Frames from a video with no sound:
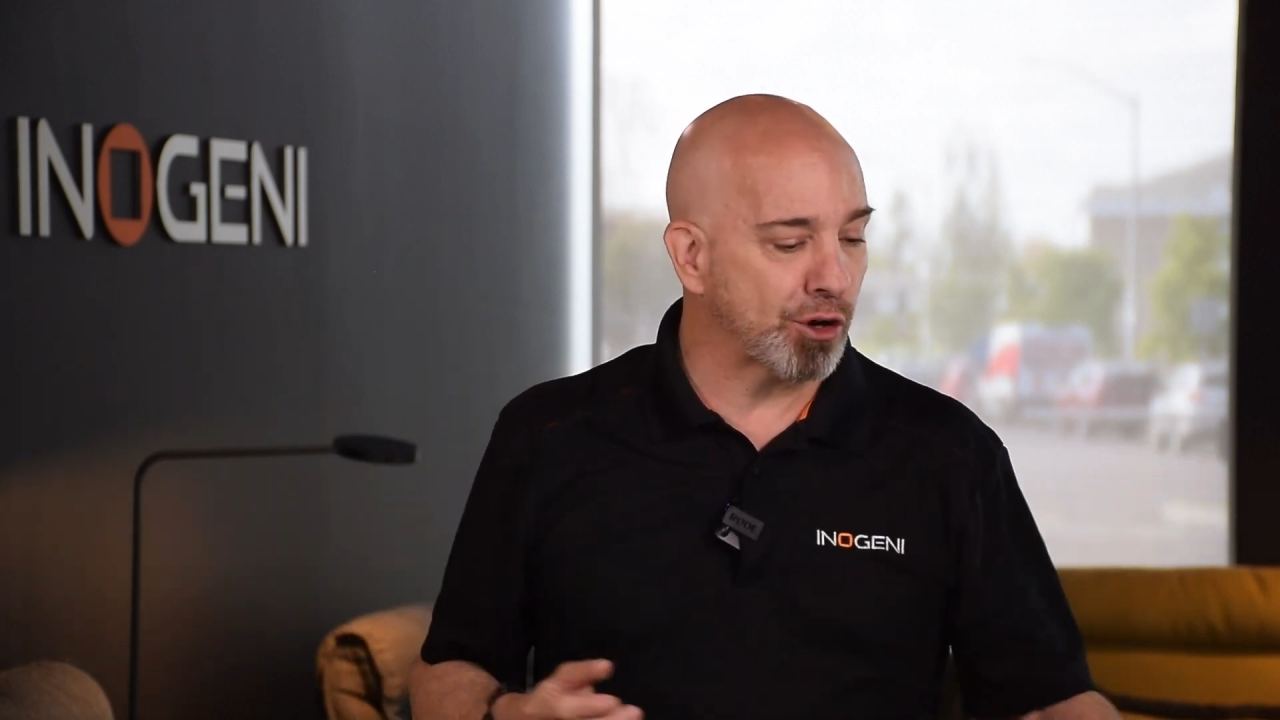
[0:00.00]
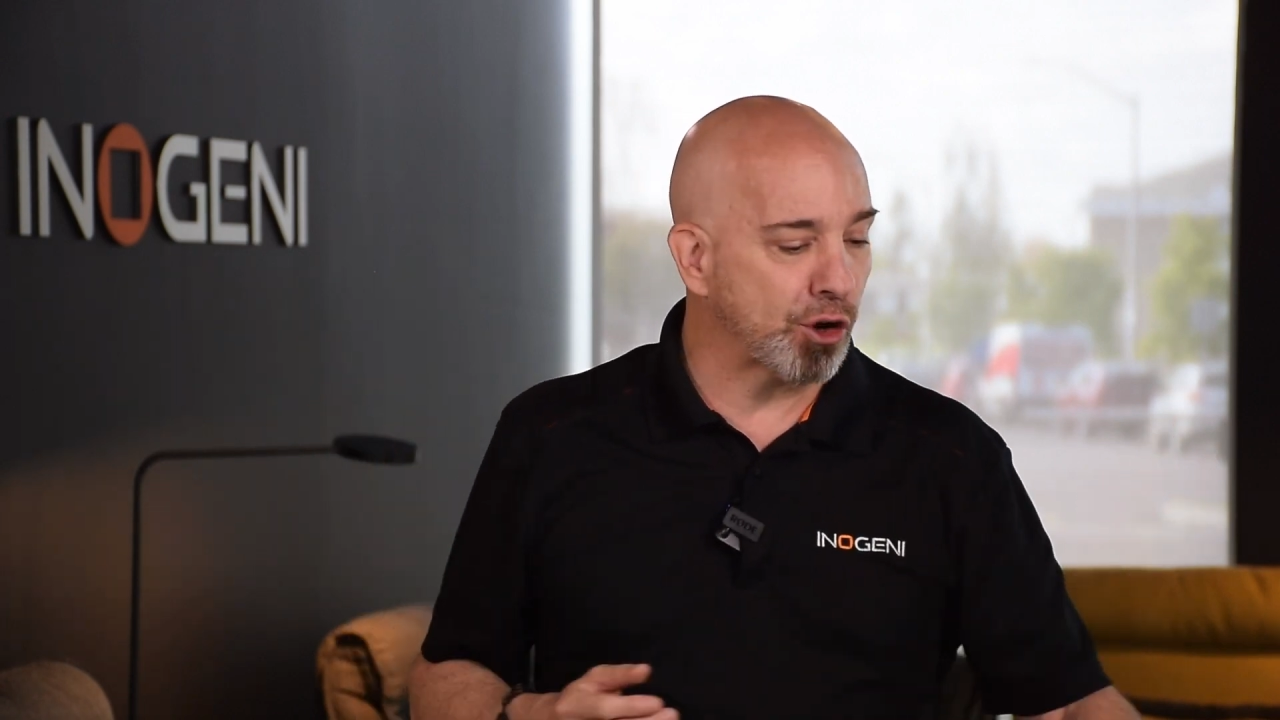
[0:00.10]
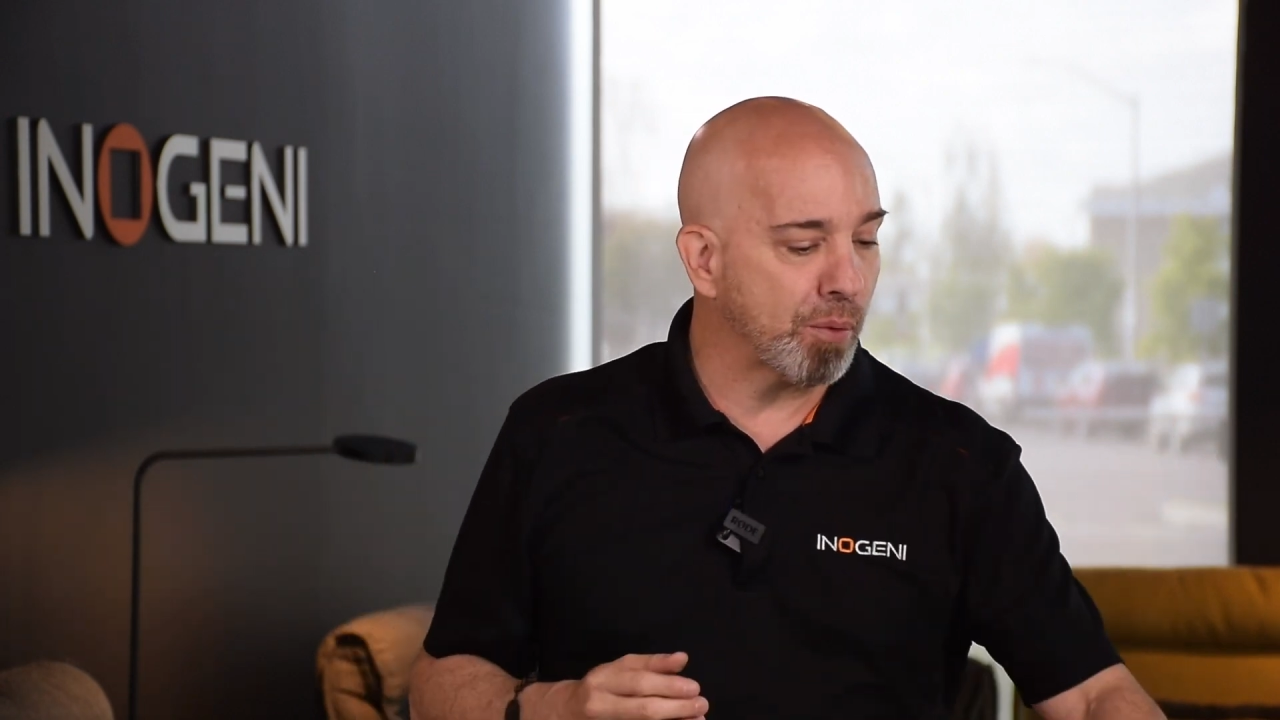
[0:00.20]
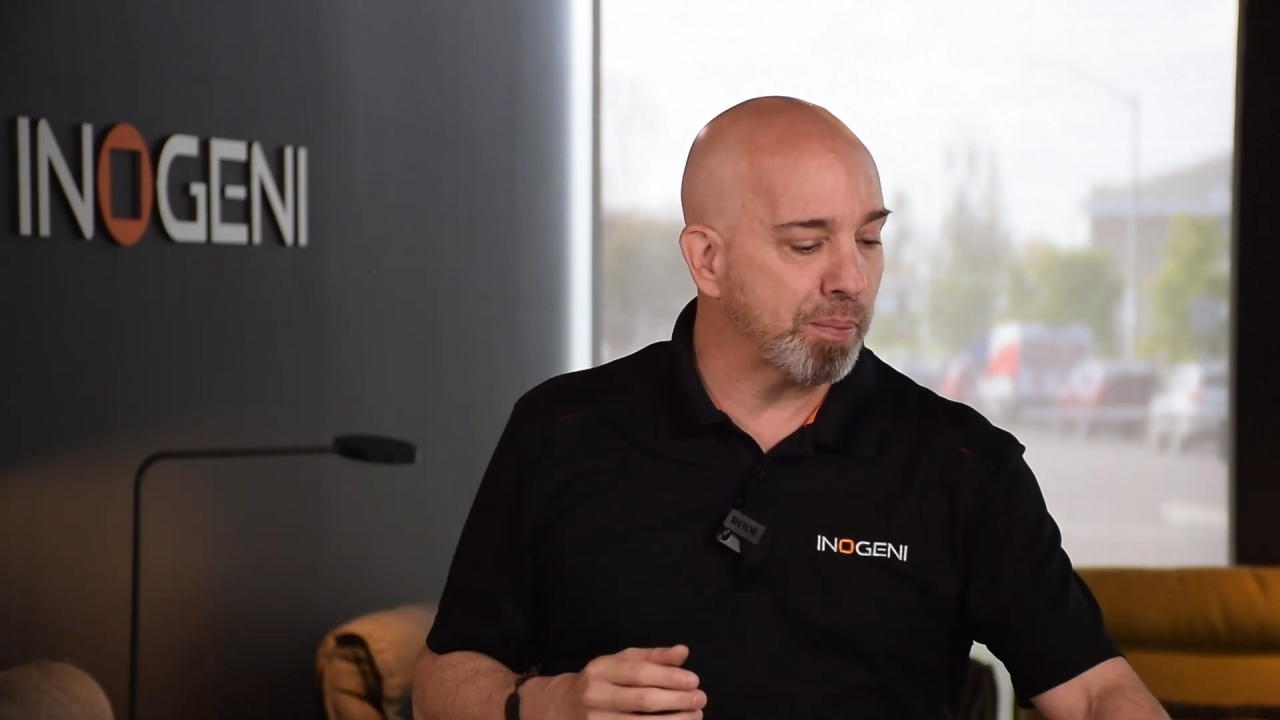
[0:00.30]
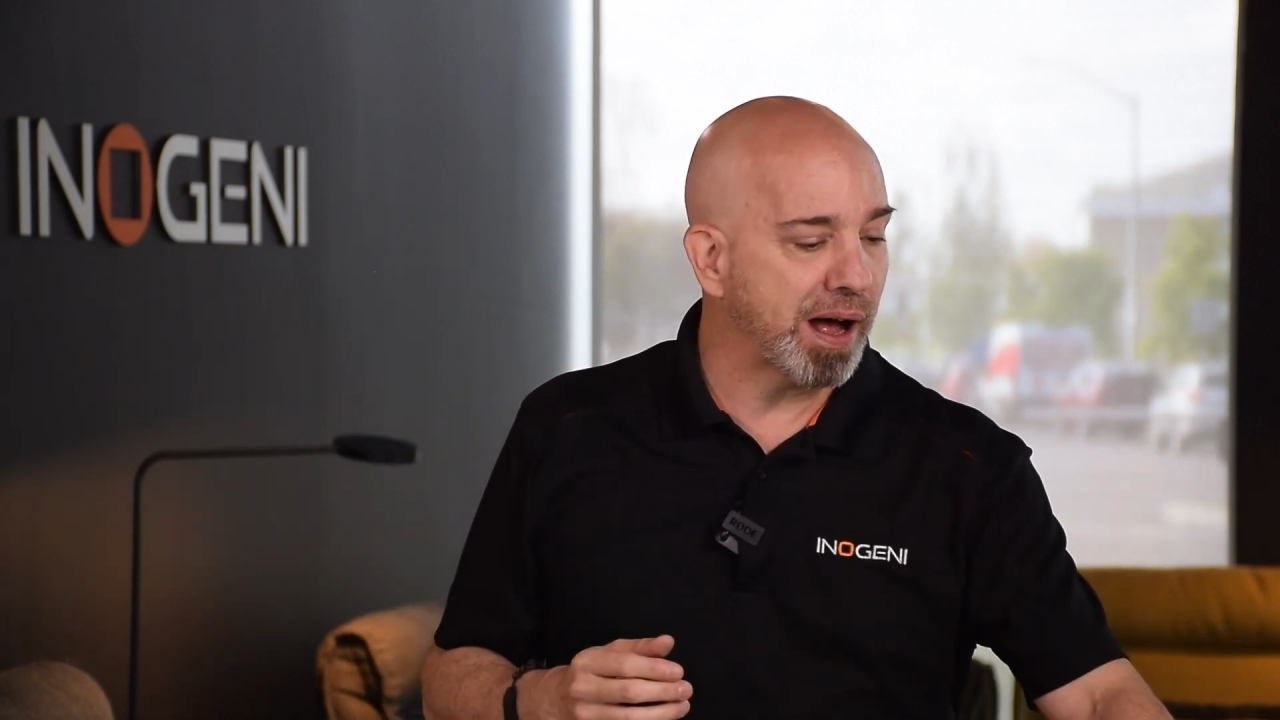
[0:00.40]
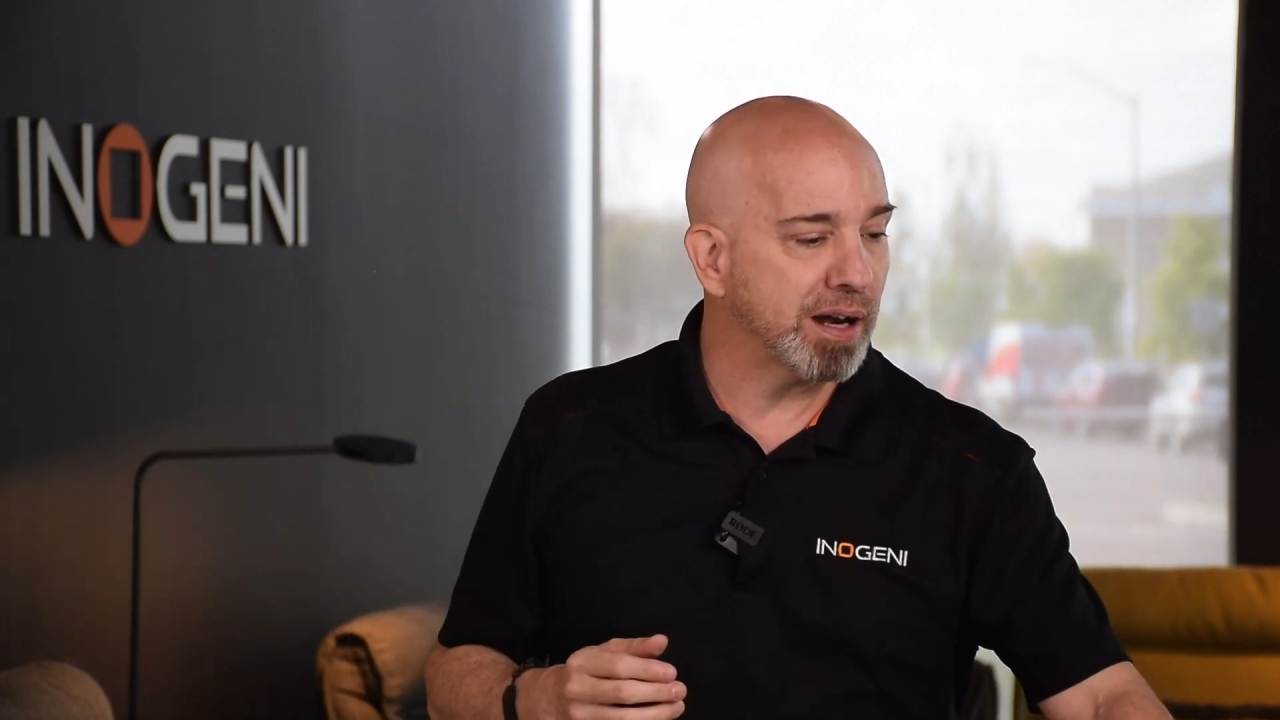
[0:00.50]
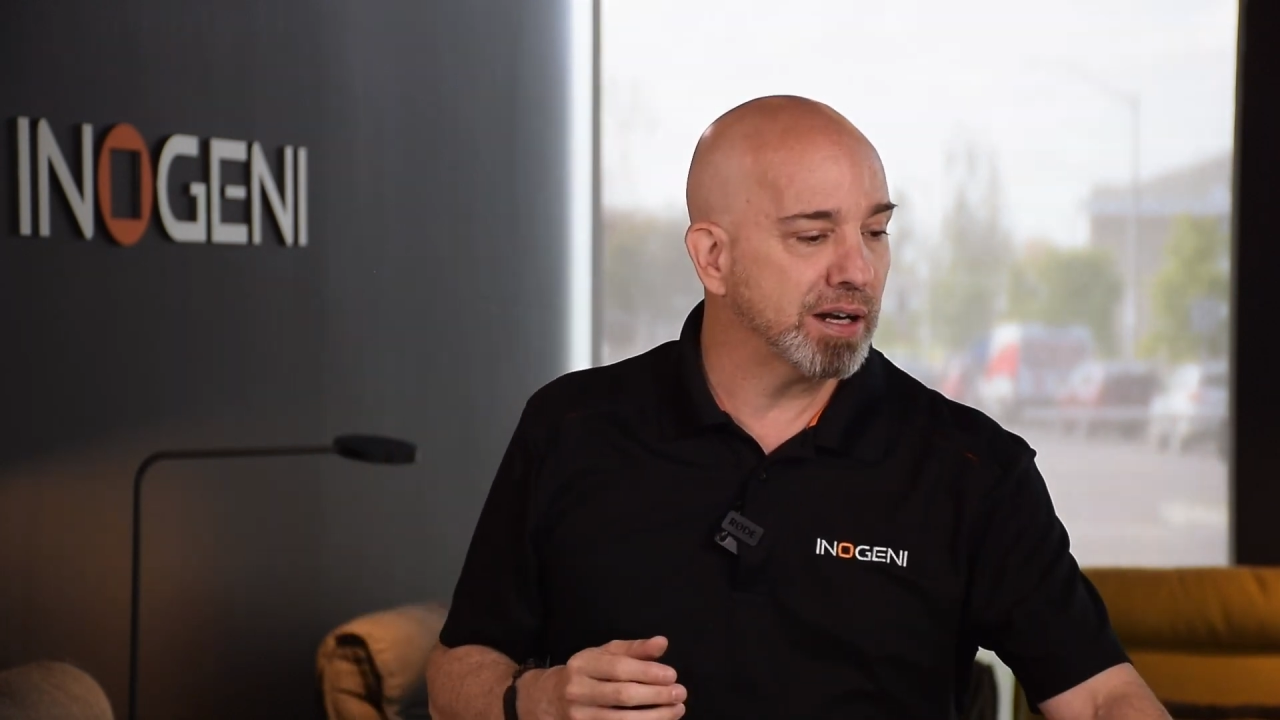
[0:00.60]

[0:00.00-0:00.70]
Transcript: when we talk